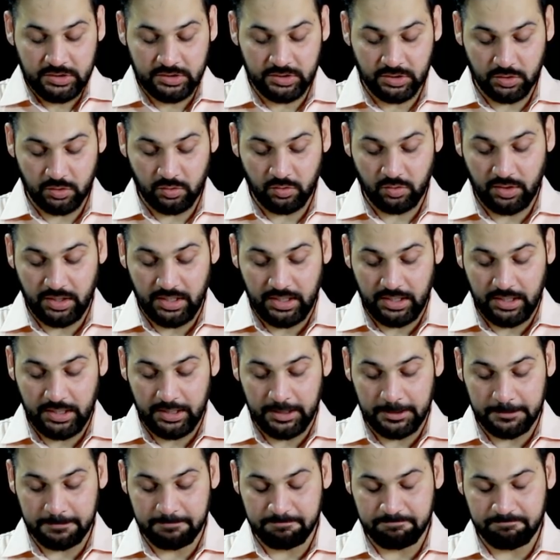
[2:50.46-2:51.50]
So
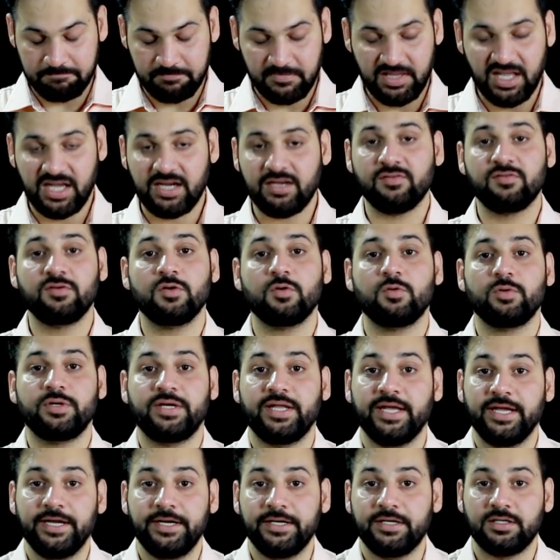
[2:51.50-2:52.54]
uh, there is no
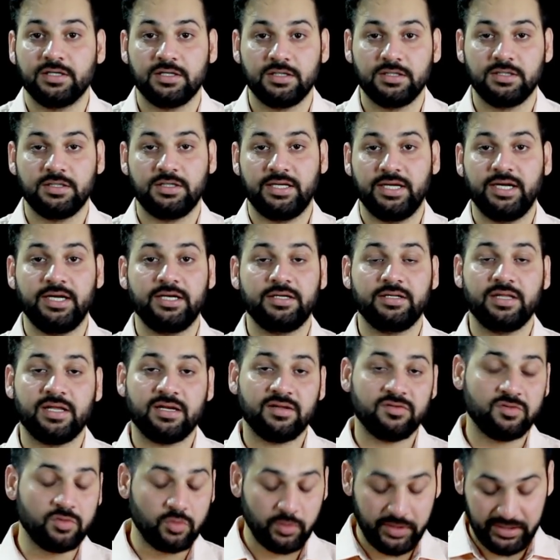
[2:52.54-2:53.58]
date, right? There
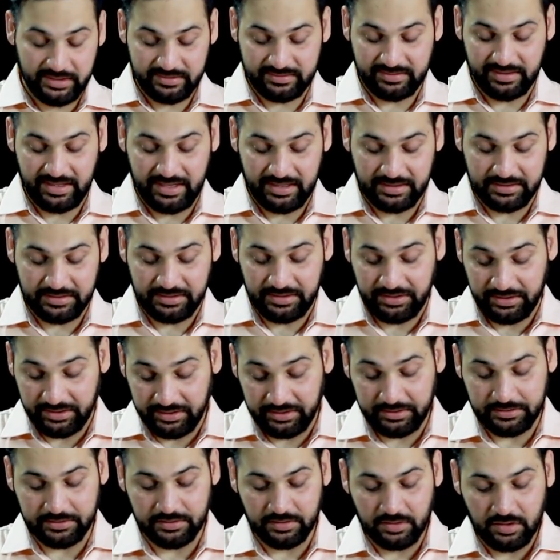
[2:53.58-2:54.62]
is no exact
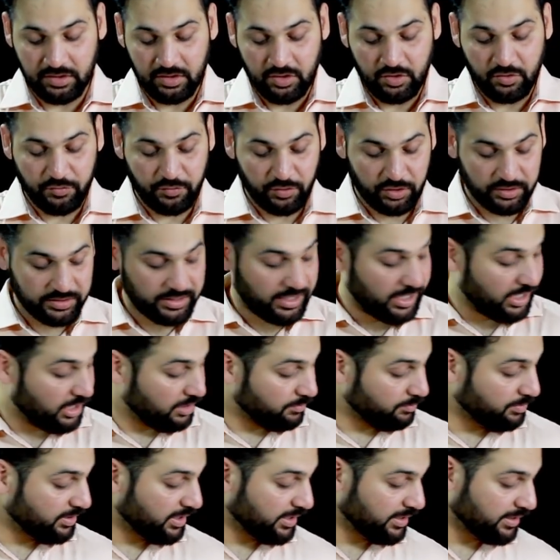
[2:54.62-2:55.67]
date for the
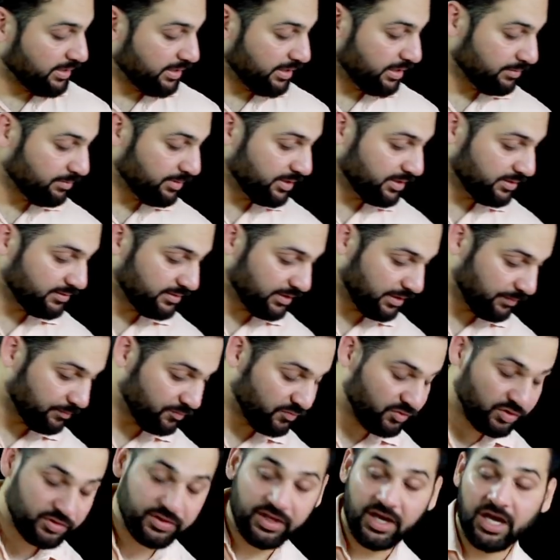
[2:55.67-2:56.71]
RBI grade B
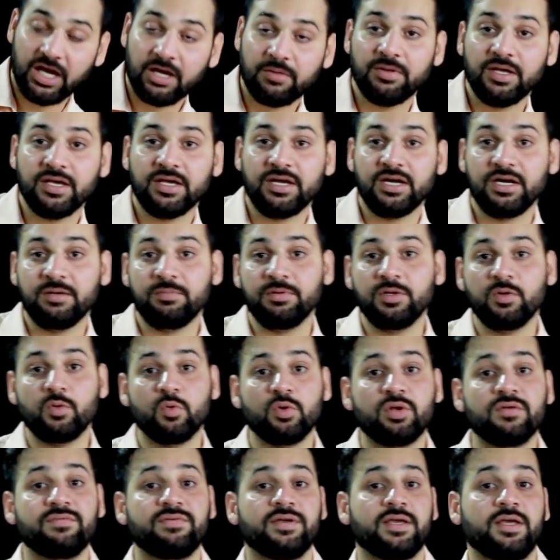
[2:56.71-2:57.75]
exam, for the RBI grade B
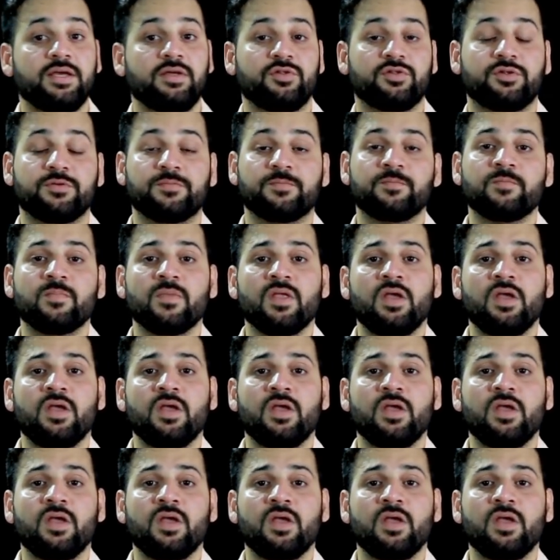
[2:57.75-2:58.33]
notification.